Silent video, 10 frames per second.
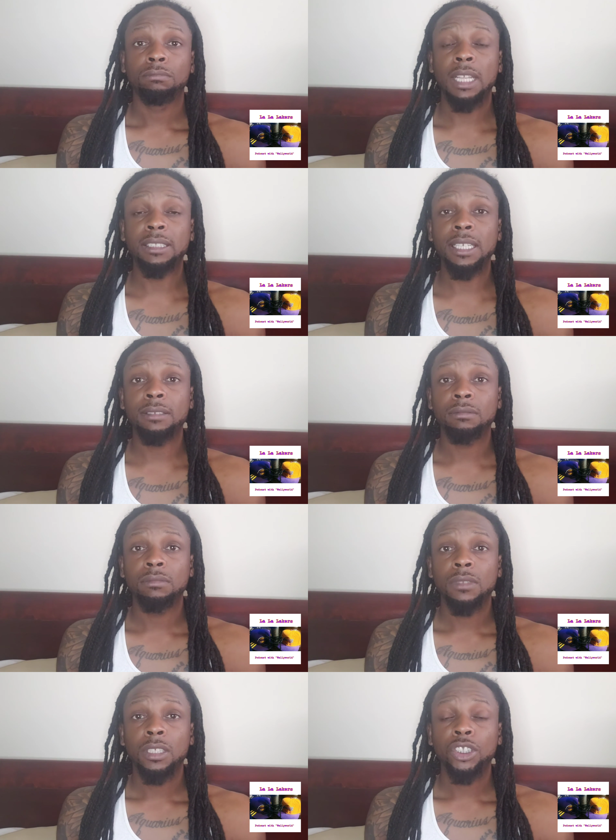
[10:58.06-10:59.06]
That's it.
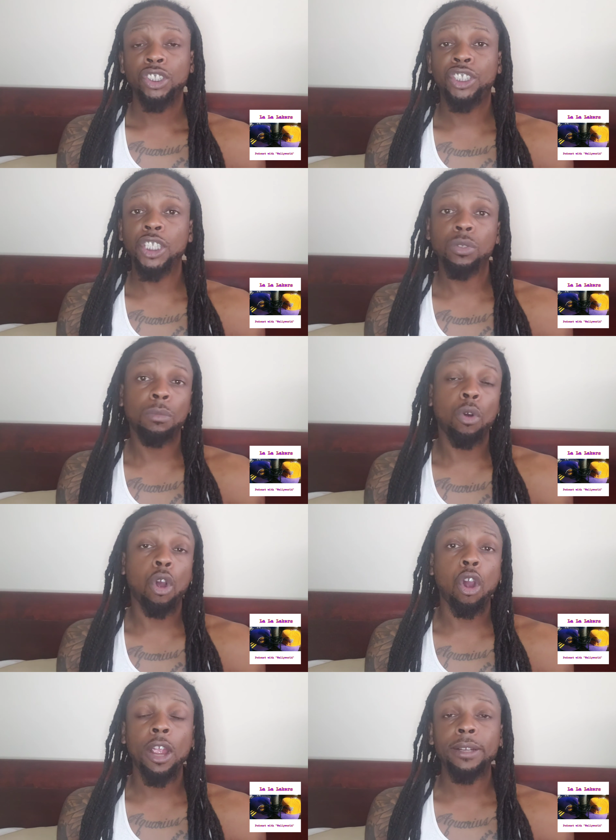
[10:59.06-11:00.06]
Just with
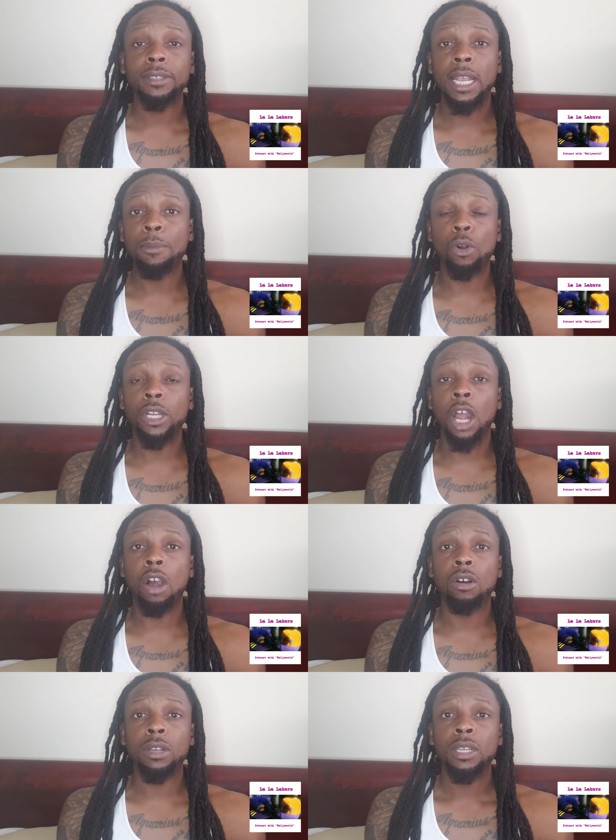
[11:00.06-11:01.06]
more heart and more
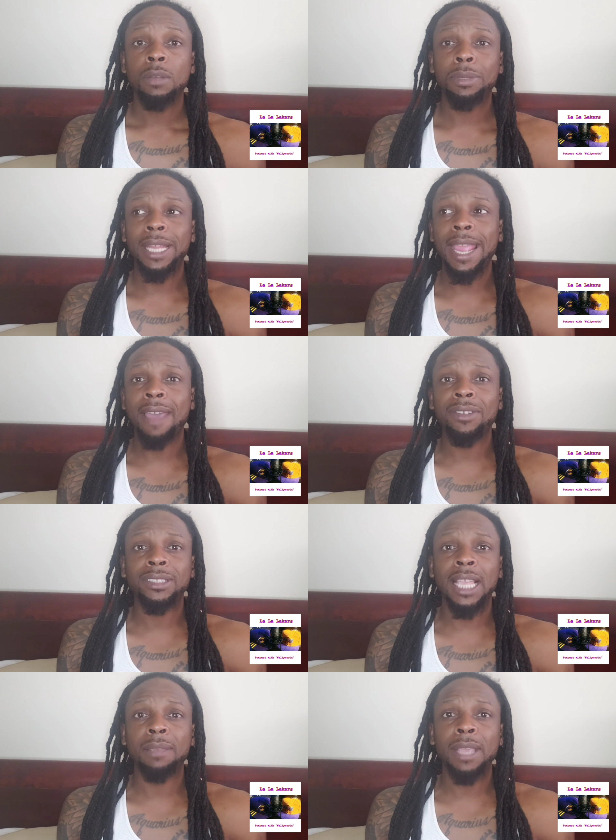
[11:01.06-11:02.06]
dog. But they have the
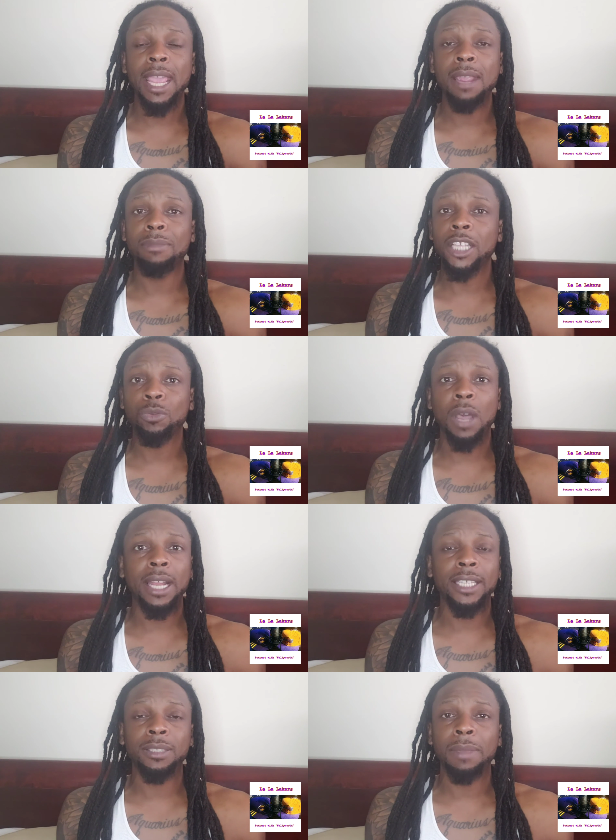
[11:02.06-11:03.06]
same game. That's why
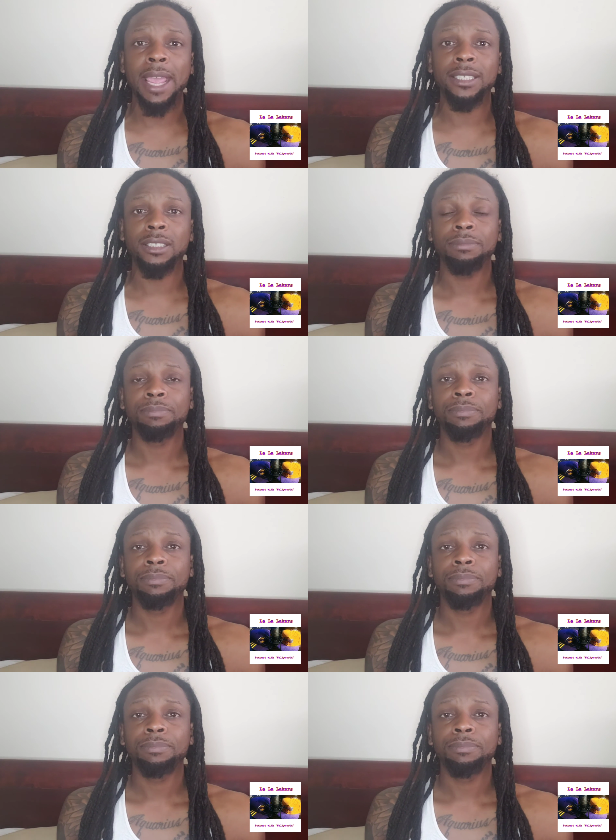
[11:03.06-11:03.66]
it doesn't match.